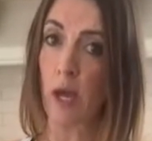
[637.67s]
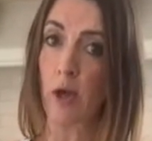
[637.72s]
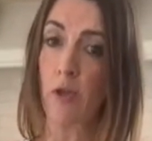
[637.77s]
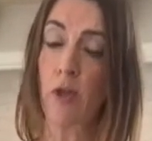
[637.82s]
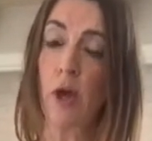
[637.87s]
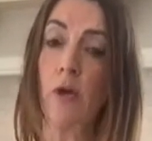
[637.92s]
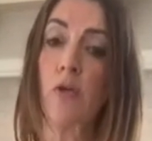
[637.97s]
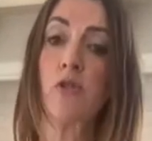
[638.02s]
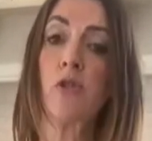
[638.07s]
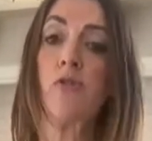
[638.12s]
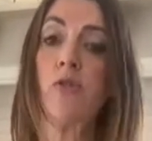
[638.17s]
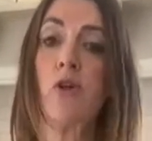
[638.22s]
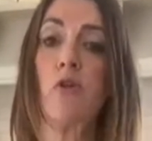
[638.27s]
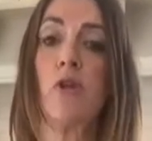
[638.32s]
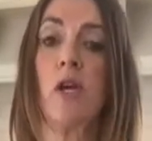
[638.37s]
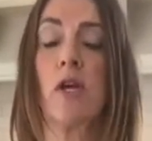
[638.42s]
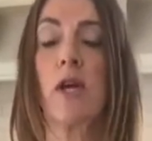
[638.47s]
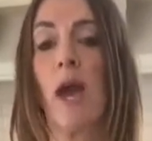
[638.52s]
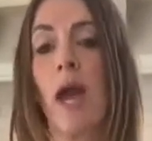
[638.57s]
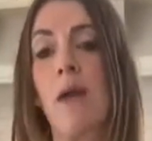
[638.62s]
Those of you
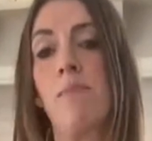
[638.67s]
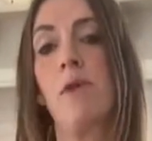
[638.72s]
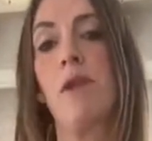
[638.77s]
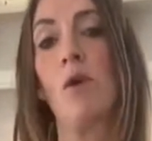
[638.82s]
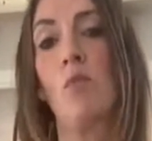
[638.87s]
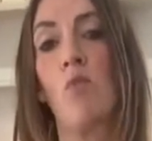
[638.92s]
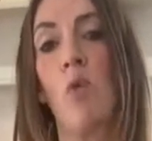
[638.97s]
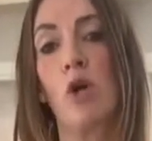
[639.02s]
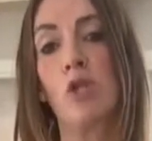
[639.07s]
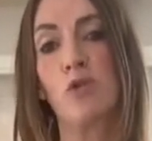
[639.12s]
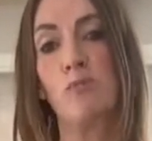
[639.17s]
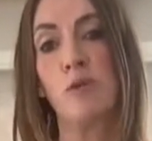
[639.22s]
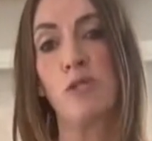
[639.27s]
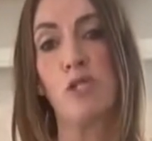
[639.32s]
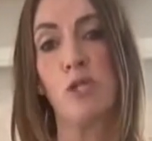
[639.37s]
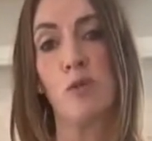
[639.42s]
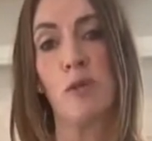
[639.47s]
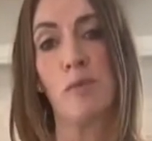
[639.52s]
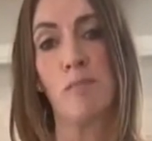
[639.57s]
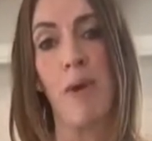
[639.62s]
that came in and watched me
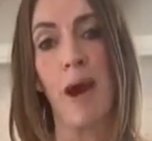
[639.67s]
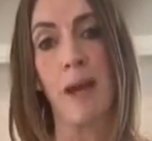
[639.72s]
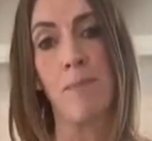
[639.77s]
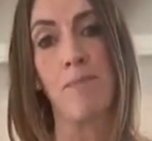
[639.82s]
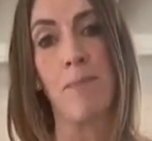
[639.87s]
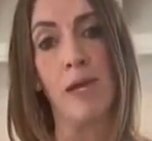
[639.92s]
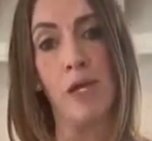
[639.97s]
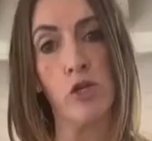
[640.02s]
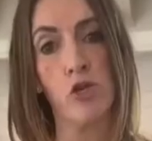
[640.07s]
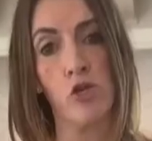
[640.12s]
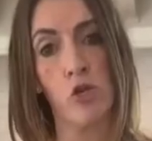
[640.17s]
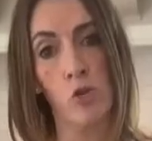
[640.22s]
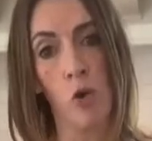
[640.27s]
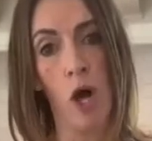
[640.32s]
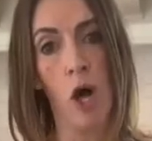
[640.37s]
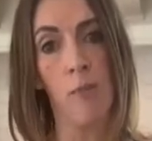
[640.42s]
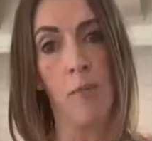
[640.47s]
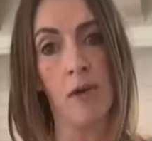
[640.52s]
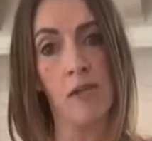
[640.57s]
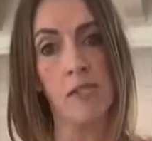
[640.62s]
doing my beetroot
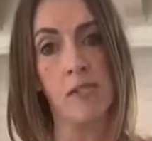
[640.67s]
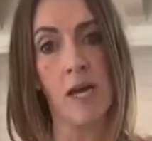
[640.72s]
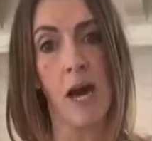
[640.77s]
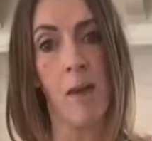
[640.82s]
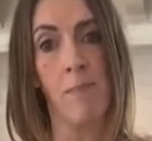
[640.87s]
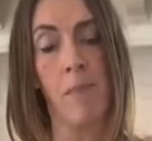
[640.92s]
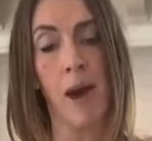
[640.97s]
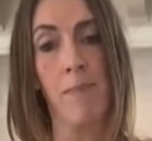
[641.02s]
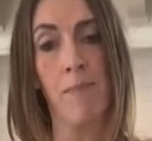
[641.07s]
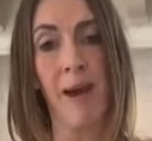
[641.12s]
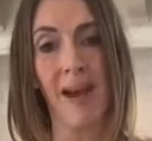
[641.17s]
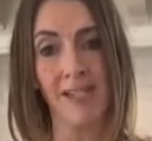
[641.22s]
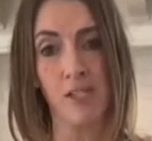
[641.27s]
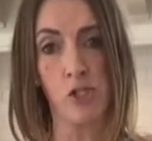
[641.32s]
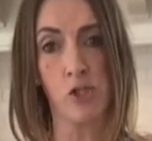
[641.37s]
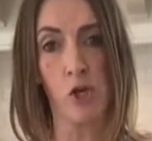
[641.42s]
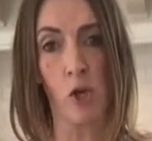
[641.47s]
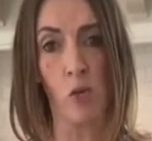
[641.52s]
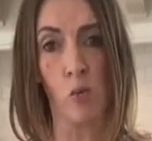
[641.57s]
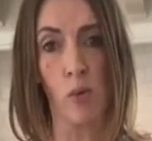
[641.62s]
hummus and my
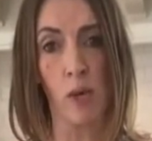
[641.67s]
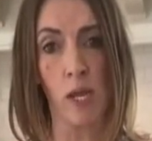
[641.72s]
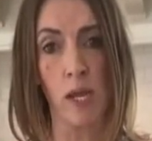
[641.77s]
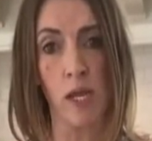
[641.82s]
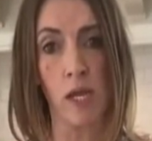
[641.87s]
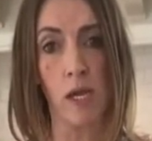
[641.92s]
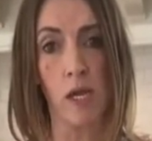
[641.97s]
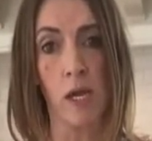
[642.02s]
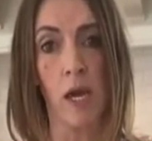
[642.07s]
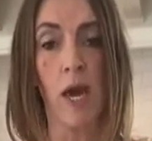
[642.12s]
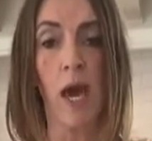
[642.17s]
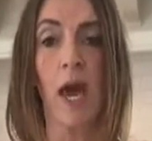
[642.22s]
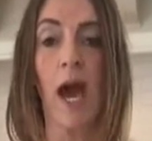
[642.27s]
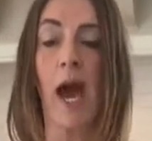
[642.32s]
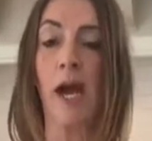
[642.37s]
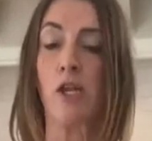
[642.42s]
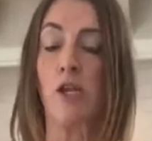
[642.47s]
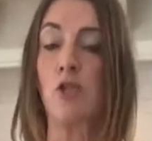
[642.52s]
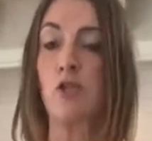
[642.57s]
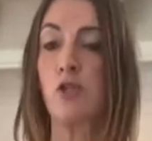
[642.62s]
pesto week,
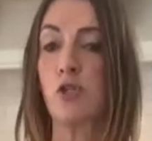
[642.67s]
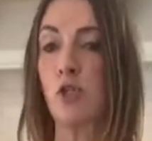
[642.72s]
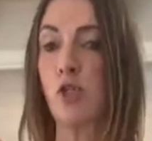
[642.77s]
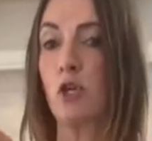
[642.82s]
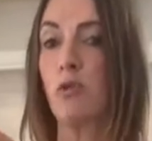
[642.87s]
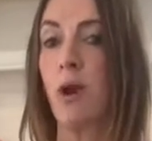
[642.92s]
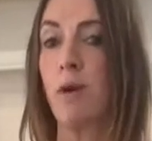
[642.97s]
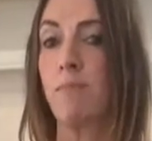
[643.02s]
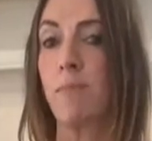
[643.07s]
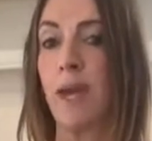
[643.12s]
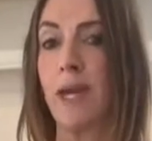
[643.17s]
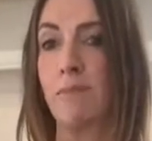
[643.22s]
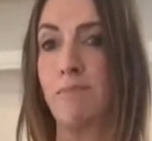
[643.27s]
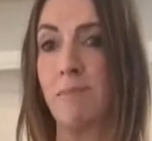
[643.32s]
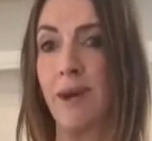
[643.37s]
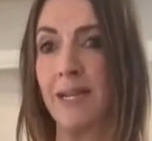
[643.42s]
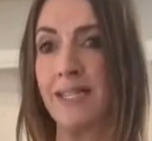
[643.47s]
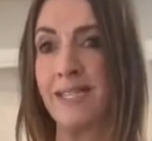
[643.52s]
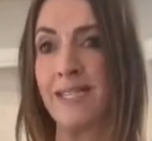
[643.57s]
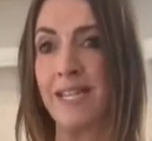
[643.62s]
and you saw I made
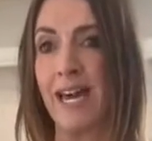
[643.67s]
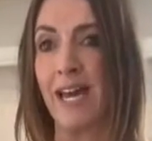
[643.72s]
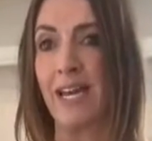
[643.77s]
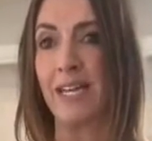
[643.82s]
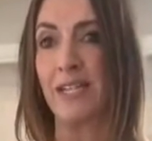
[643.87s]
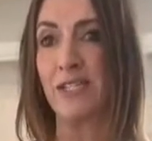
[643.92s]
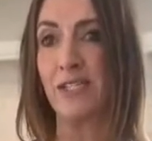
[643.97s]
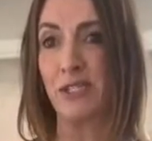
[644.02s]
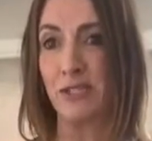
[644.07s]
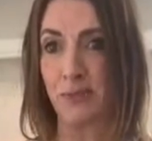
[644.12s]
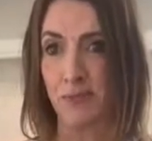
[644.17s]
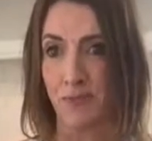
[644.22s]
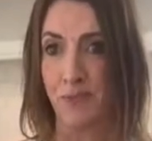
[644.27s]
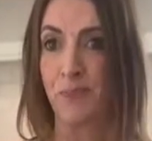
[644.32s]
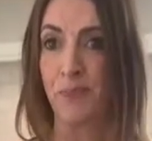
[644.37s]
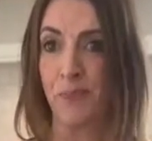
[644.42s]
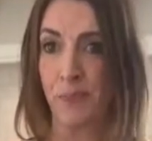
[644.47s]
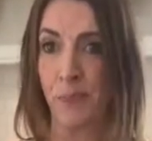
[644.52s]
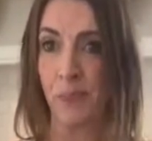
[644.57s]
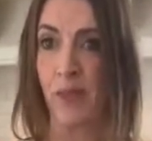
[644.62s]
my salads,
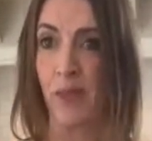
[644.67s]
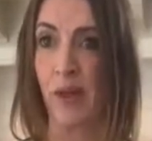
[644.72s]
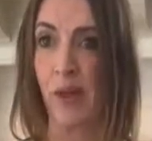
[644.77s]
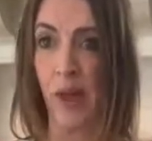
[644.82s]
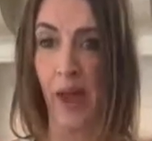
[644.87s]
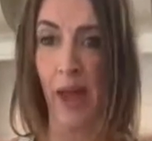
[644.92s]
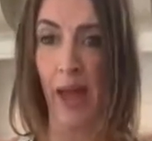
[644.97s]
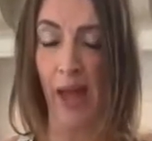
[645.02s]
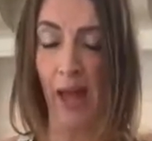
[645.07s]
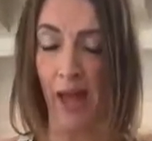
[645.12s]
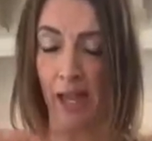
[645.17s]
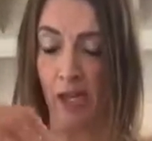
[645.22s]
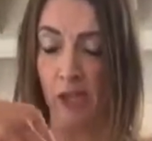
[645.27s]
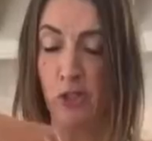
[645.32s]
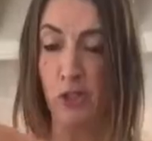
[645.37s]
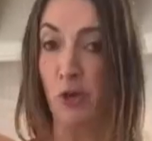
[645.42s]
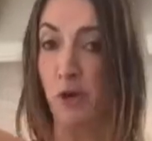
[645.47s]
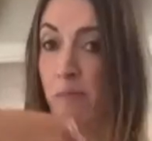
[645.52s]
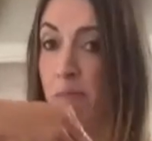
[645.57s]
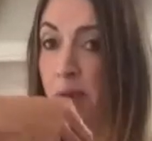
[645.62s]

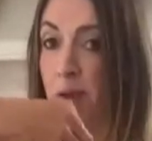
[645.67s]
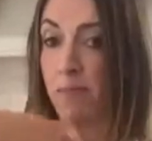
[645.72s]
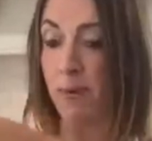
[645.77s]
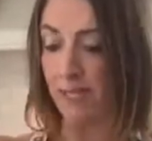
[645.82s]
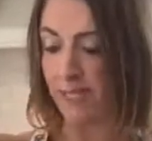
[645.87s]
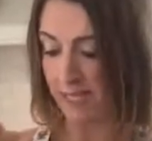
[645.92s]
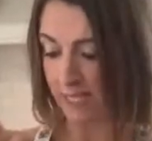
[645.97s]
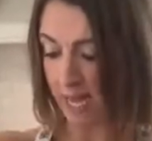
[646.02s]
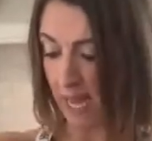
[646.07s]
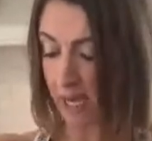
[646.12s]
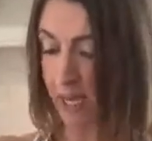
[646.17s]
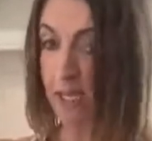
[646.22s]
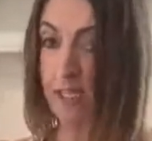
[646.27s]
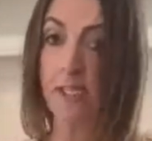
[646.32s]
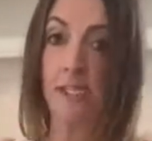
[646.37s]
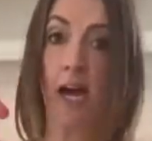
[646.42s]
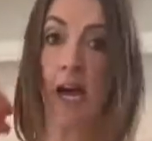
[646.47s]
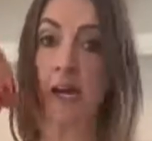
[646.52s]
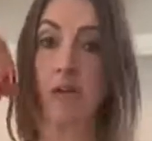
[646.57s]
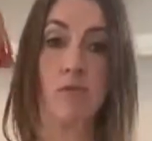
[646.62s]

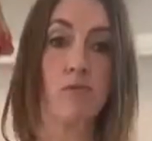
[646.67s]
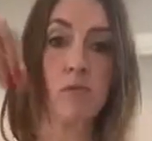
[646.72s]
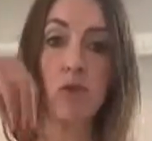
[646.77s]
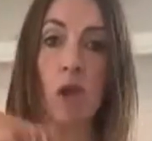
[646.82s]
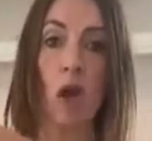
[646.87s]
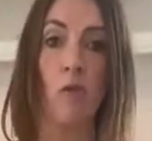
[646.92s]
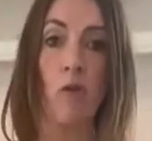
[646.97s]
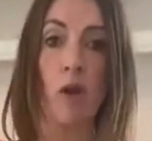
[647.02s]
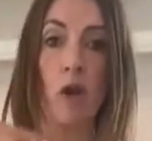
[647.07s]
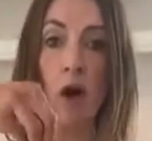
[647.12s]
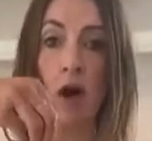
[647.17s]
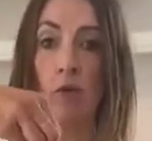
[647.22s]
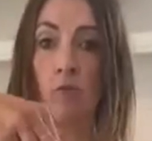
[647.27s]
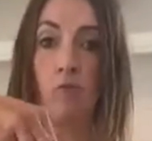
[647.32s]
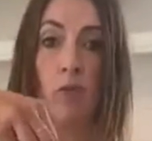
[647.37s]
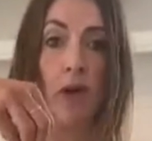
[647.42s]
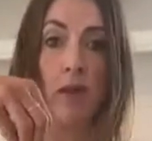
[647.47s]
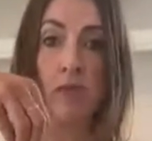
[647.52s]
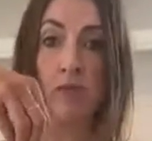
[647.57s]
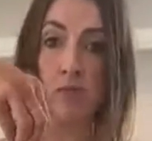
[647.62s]
and going on
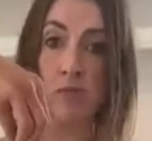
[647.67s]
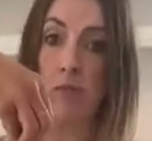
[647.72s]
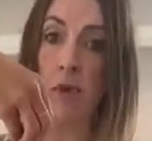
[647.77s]
with